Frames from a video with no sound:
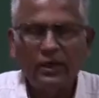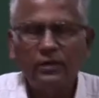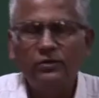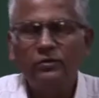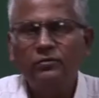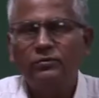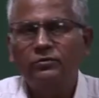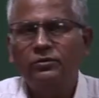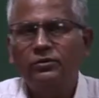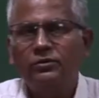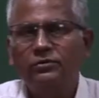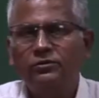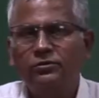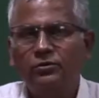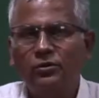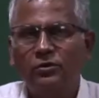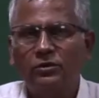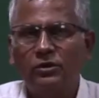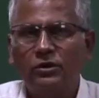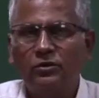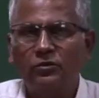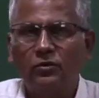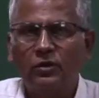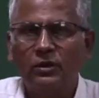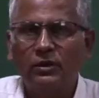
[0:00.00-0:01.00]
that we
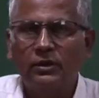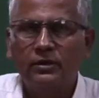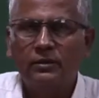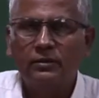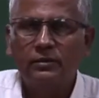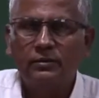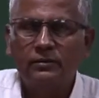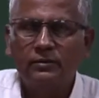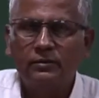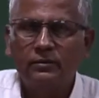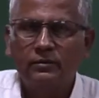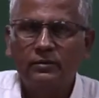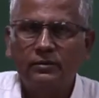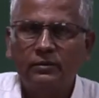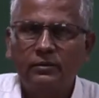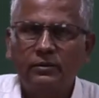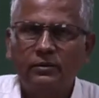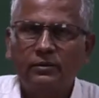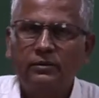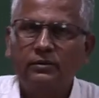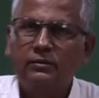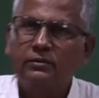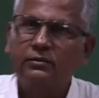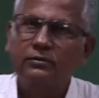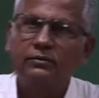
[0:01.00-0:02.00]
throw the roller
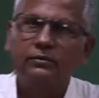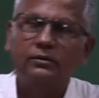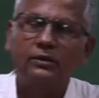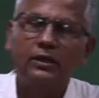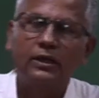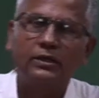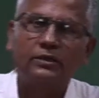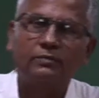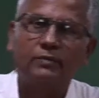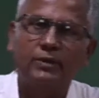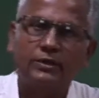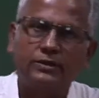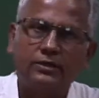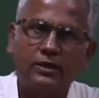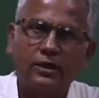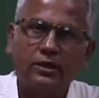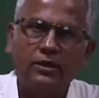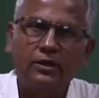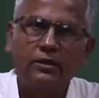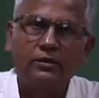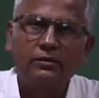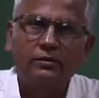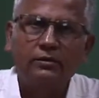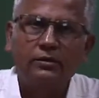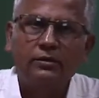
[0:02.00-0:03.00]
that is
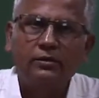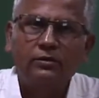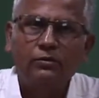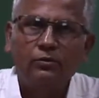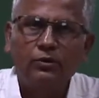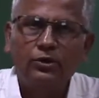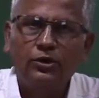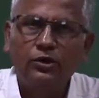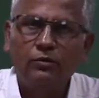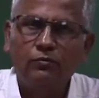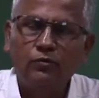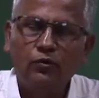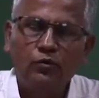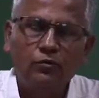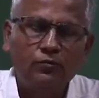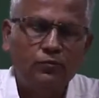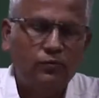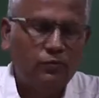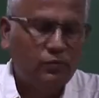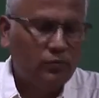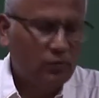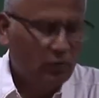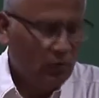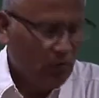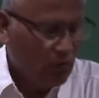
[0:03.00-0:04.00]
basically we remove